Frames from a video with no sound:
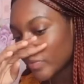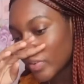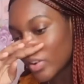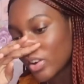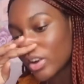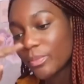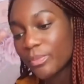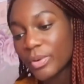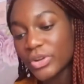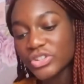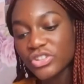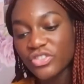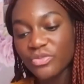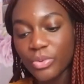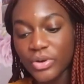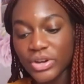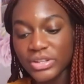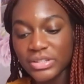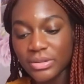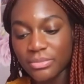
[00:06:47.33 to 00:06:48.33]
For a bunch of
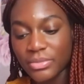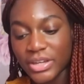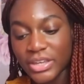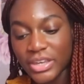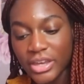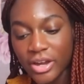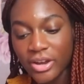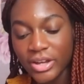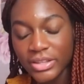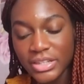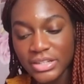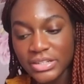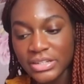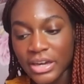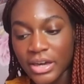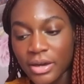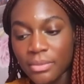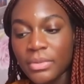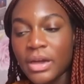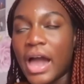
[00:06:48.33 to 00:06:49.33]
boys in my year at the
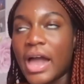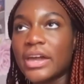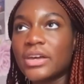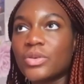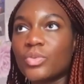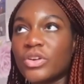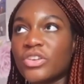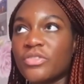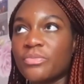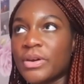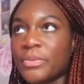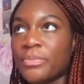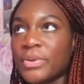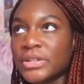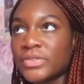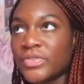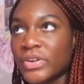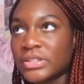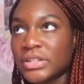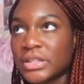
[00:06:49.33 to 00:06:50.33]
time, I and one of my
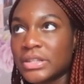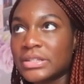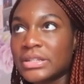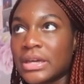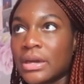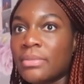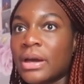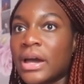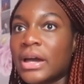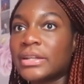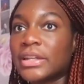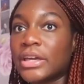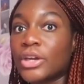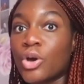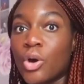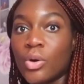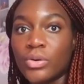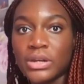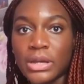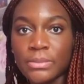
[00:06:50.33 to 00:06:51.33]
best friends at the time had like
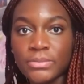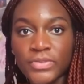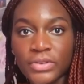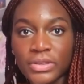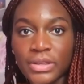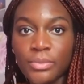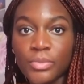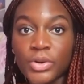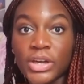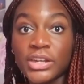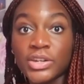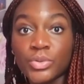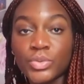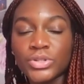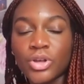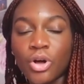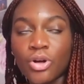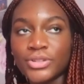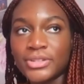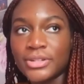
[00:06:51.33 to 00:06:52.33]
code names for them and it
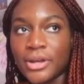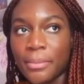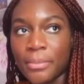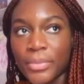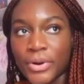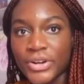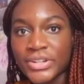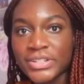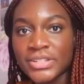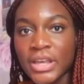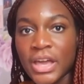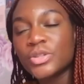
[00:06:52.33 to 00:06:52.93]
was all numbers.